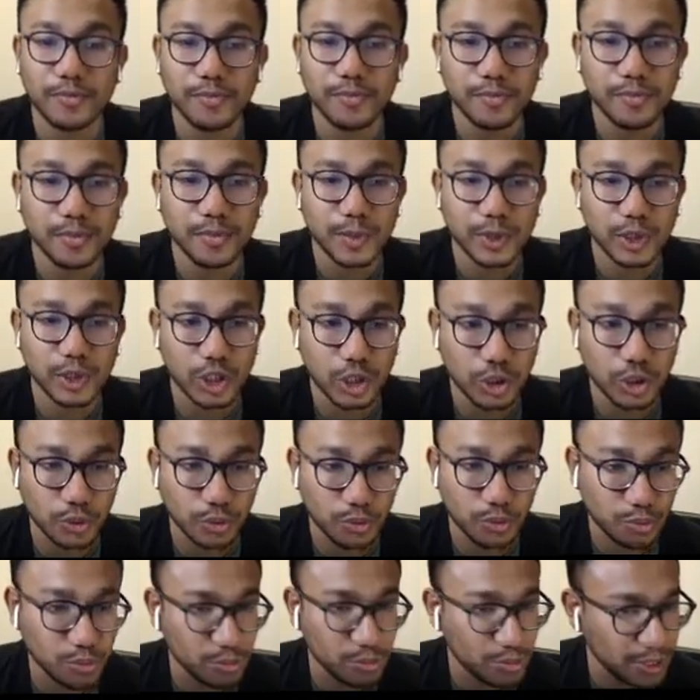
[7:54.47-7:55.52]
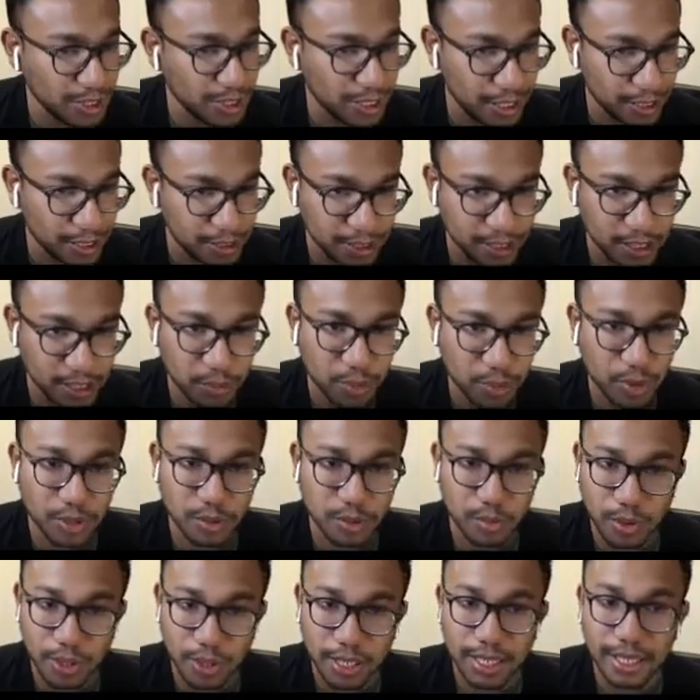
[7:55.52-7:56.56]
So it's as simple as
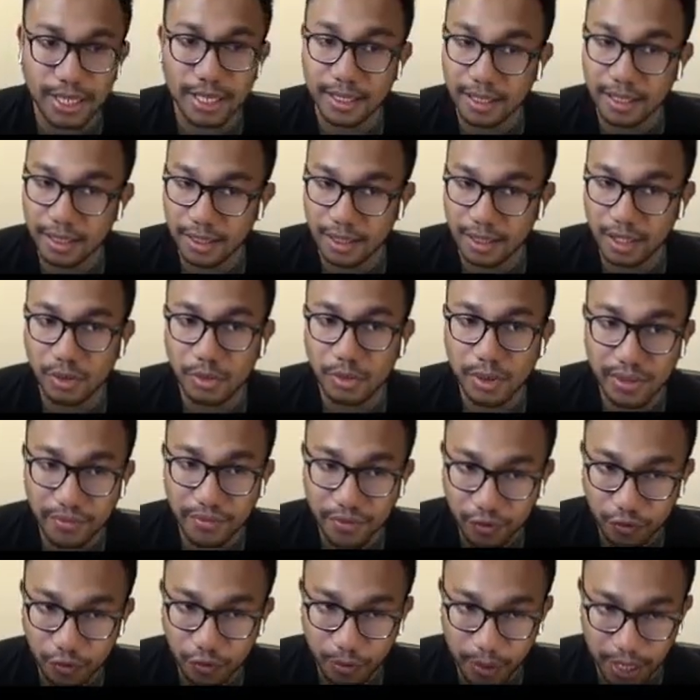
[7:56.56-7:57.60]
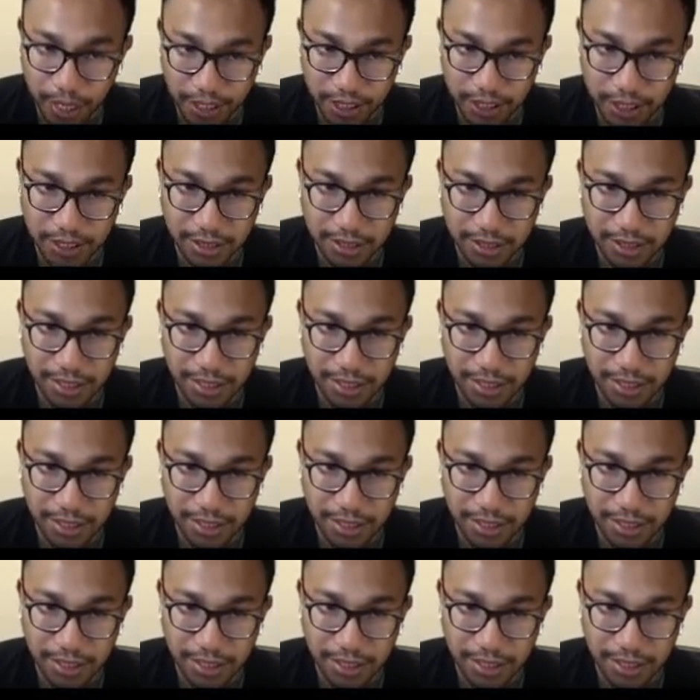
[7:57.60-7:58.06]
putting in a little bit of information,